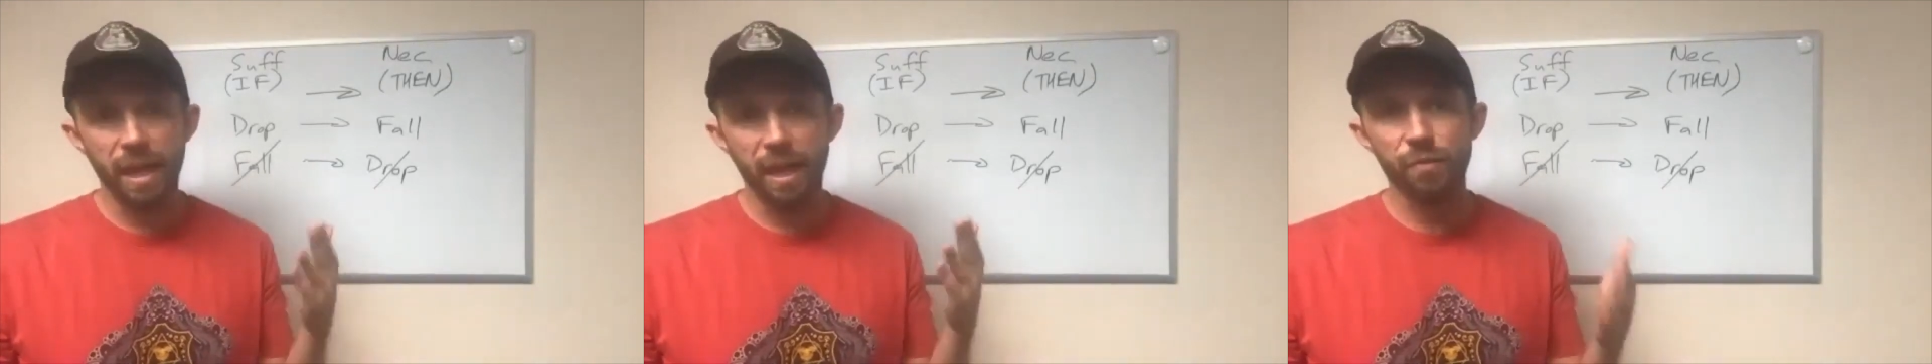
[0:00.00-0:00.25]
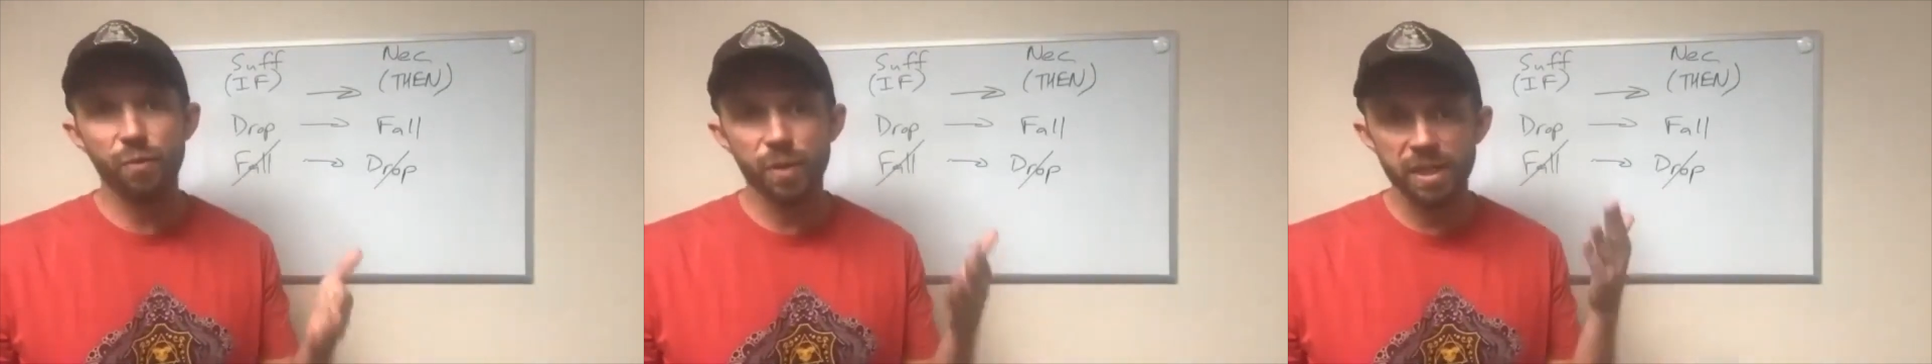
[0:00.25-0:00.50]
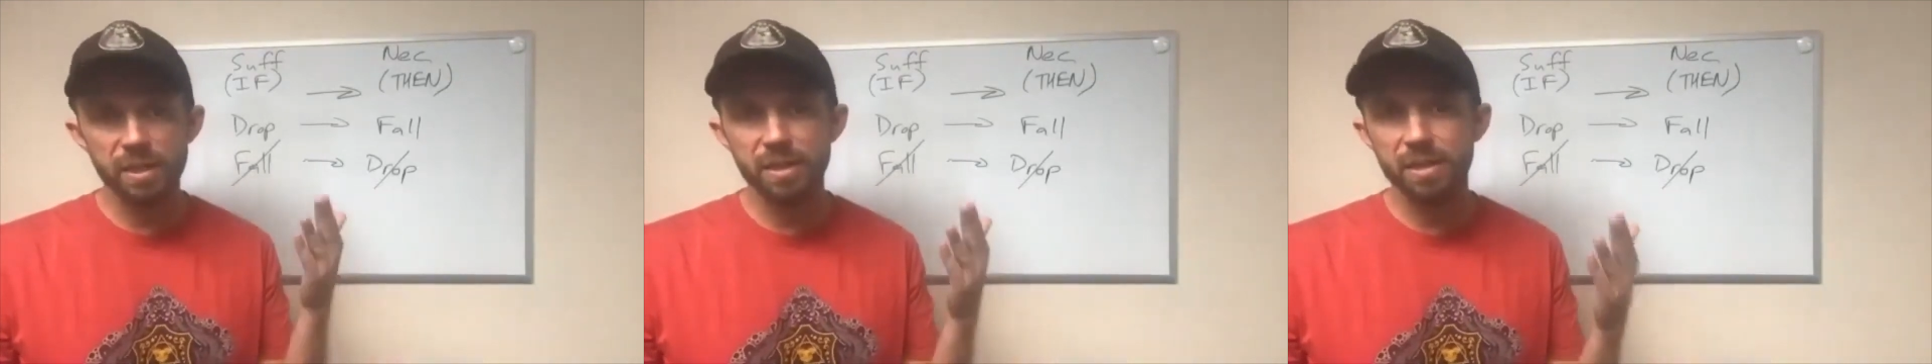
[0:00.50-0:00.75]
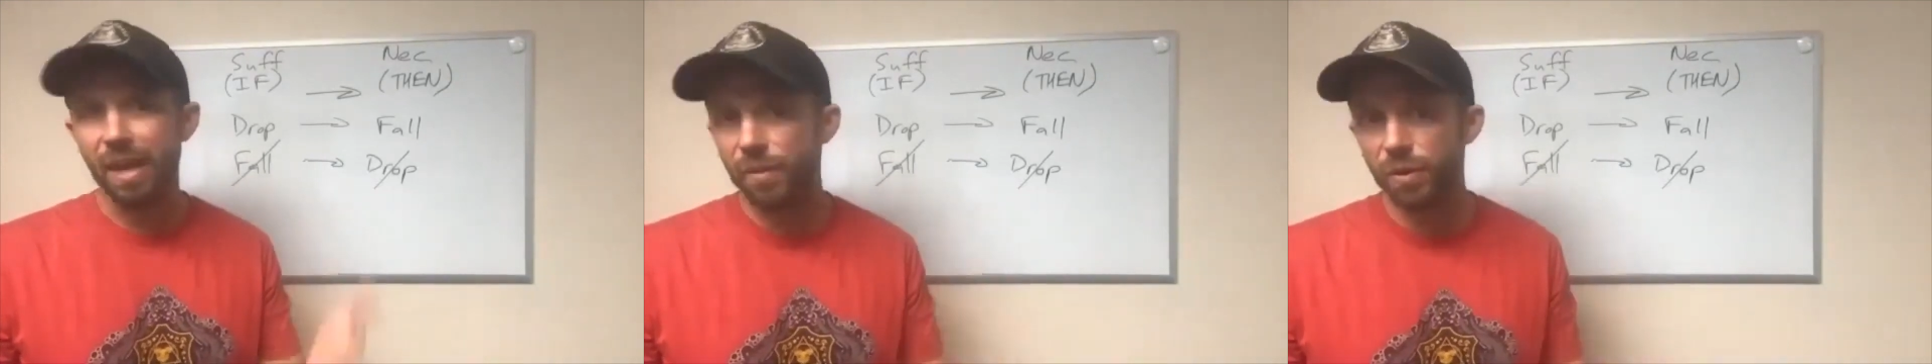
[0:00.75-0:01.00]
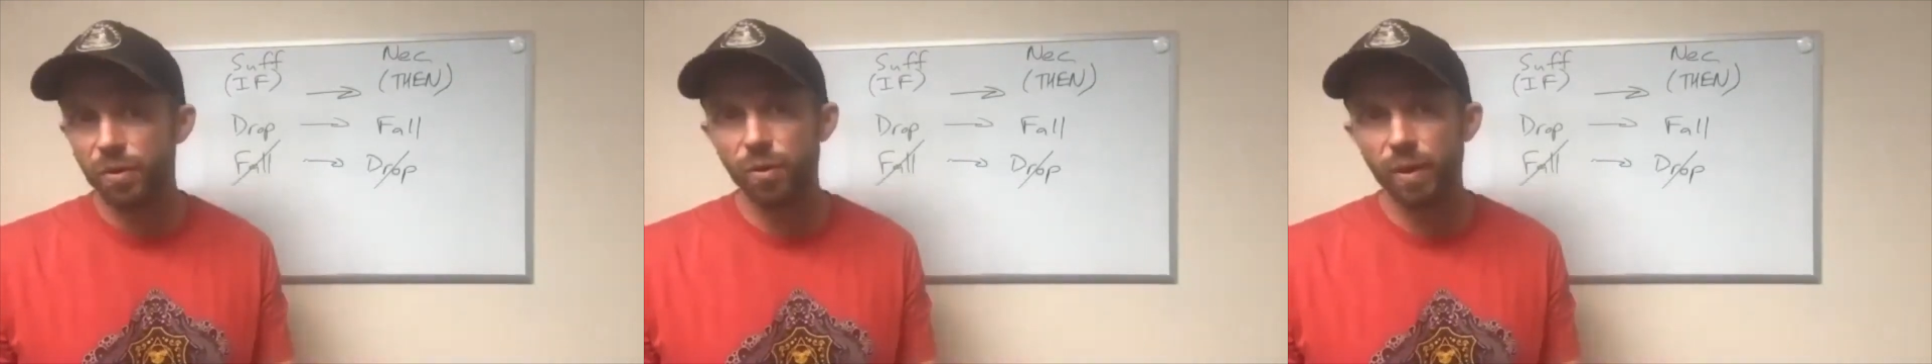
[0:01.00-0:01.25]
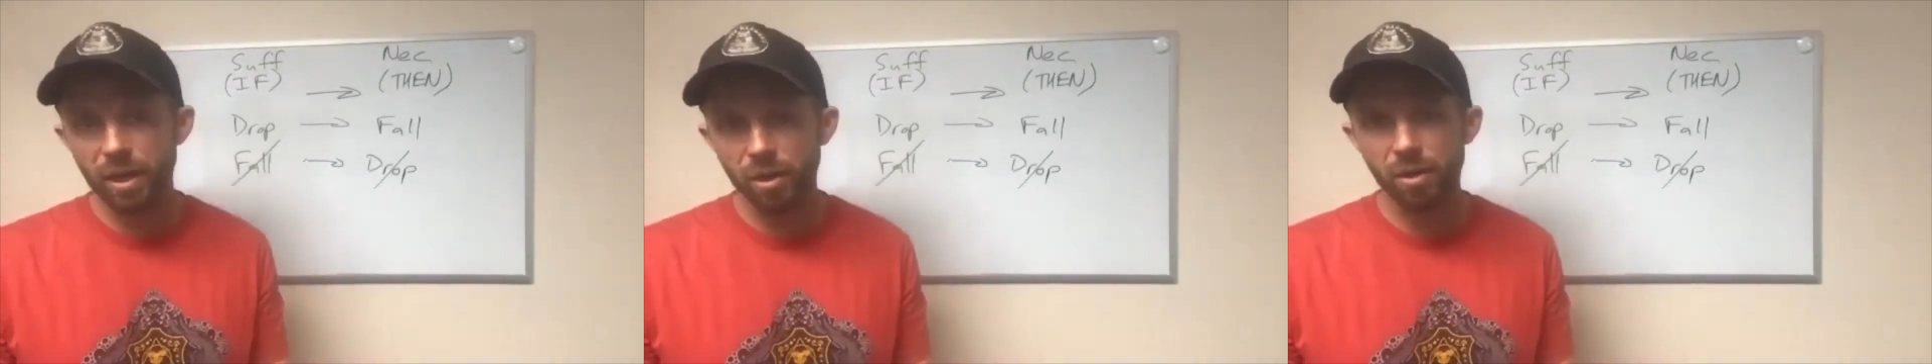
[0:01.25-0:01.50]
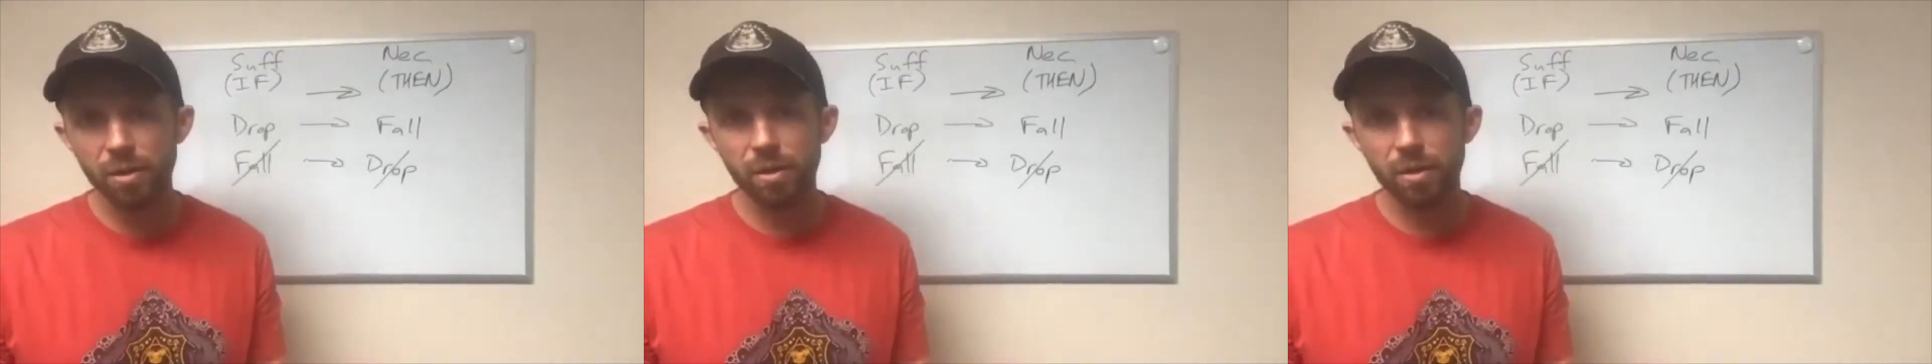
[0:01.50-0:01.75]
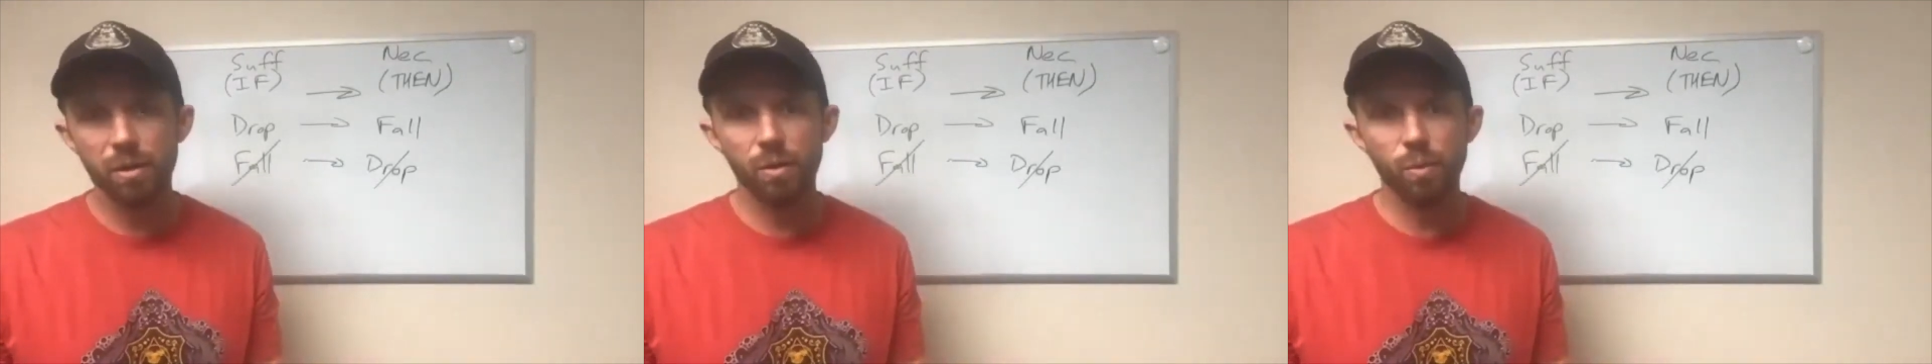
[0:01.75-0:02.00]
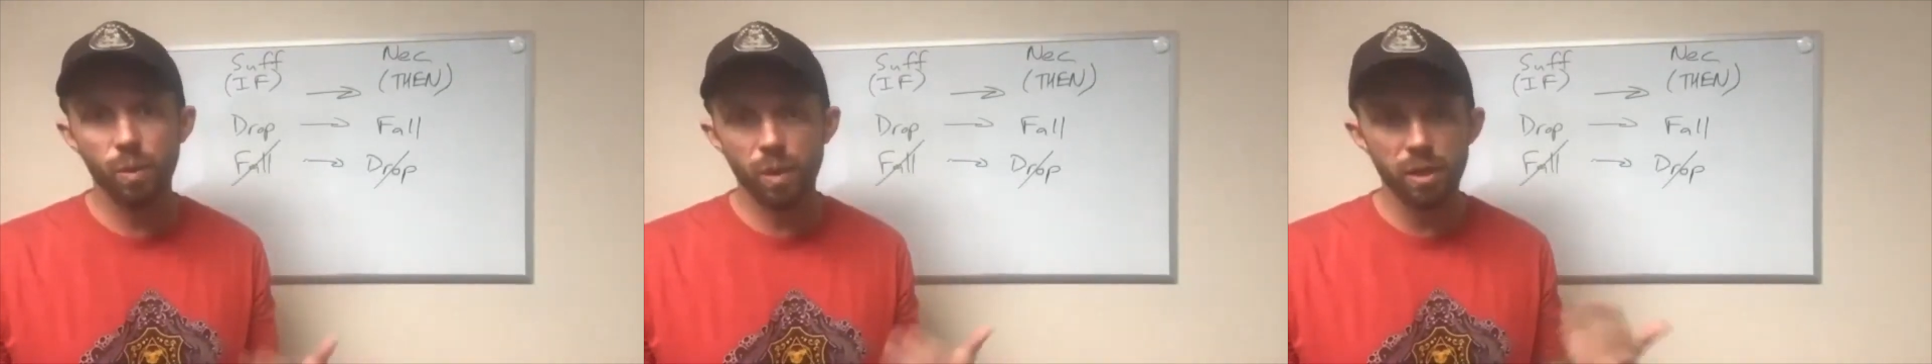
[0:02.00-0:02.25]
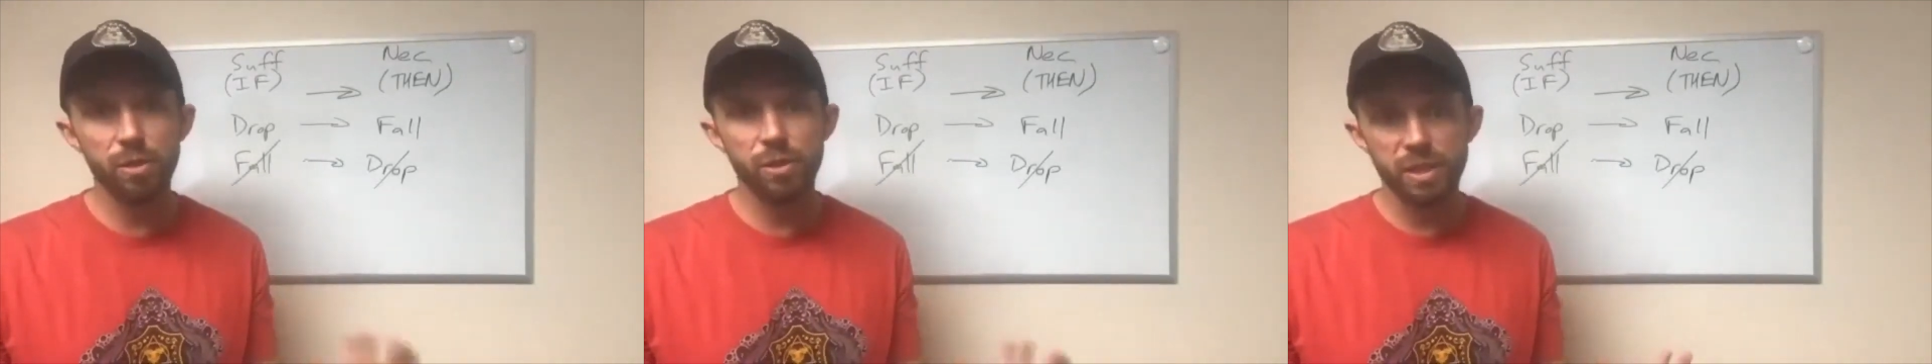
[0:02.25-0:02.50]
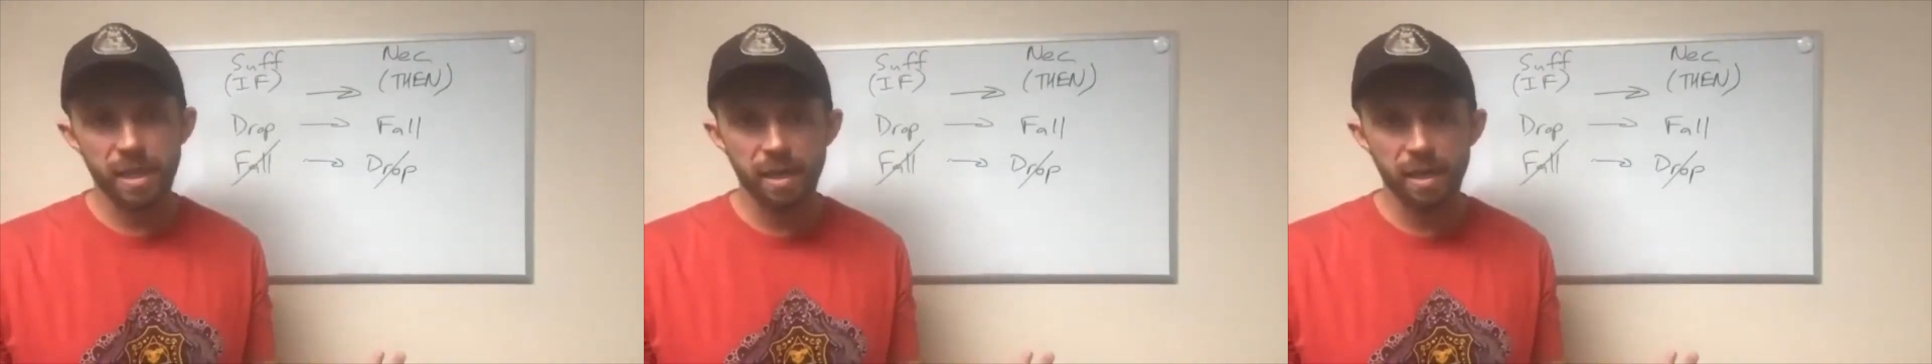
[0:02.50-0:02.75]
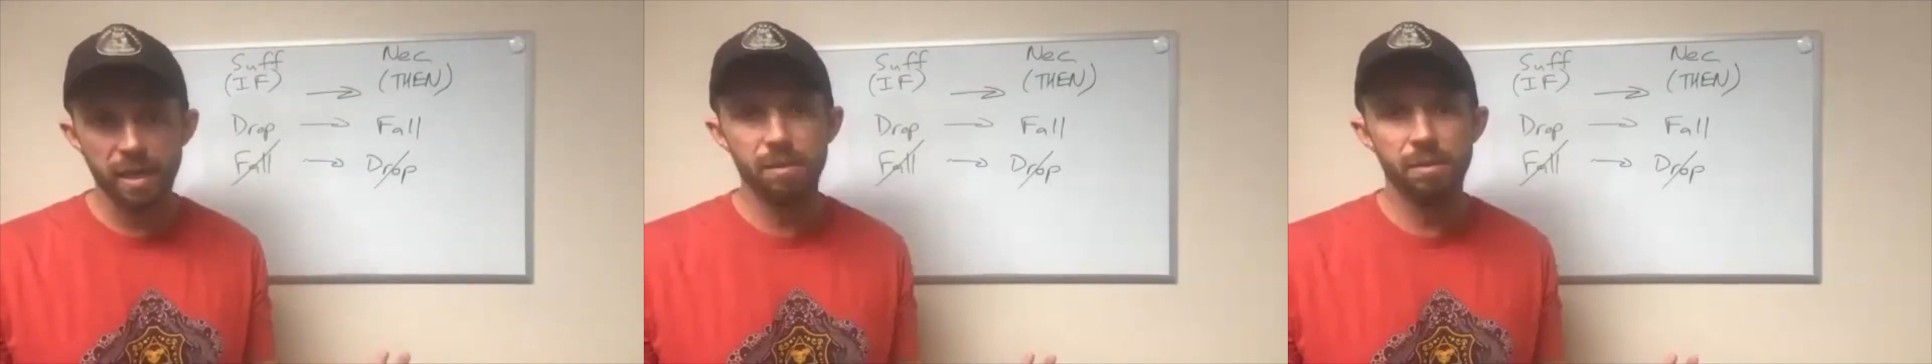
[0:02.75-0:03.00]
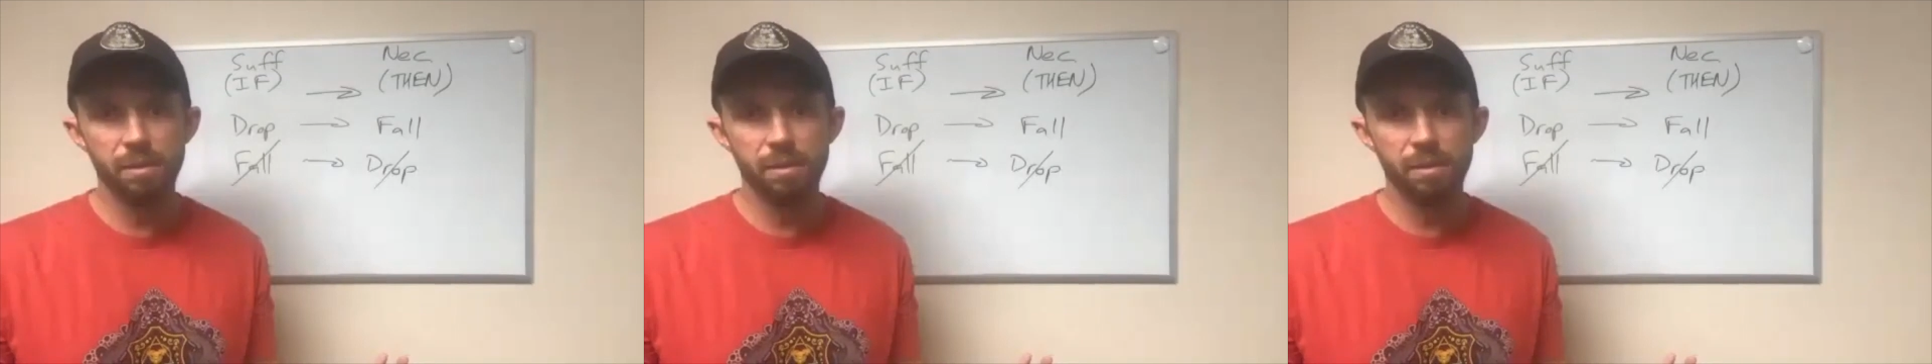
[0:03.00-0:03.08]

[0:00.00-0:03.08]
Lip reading: every 7th grader would understand.